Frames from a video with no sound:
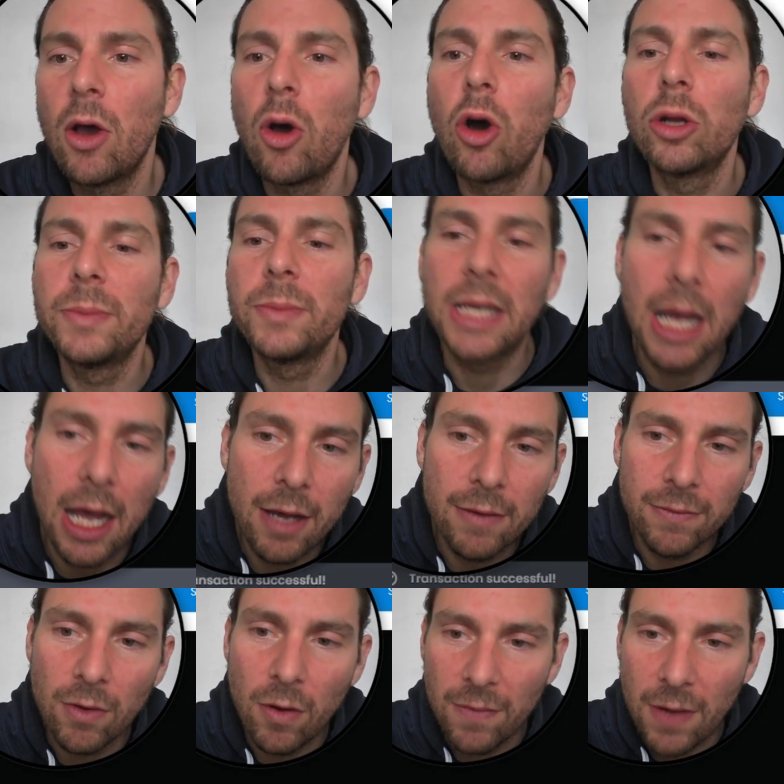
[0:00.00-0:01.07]
on behalf
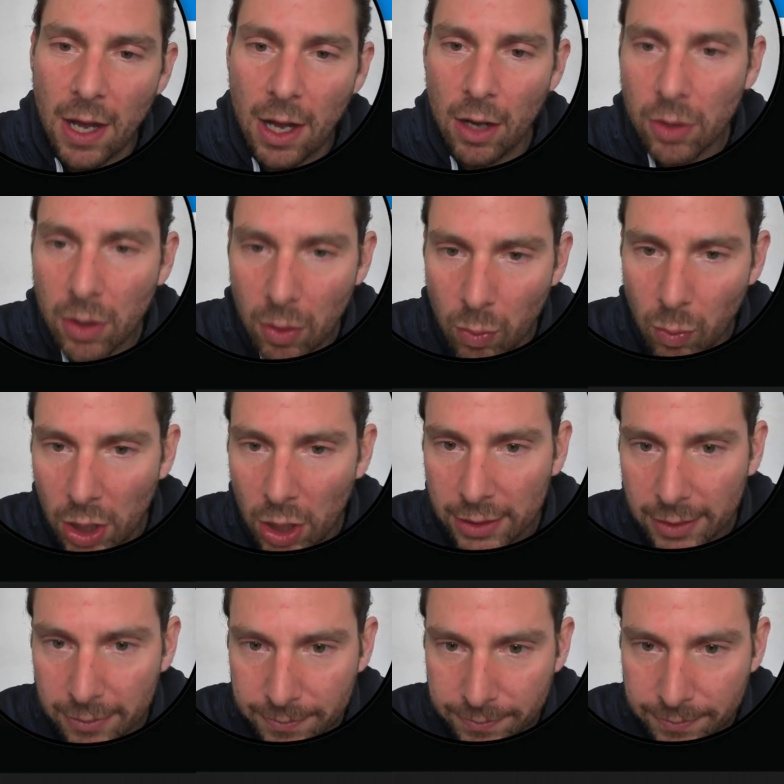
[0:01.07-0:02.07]
of our wallet.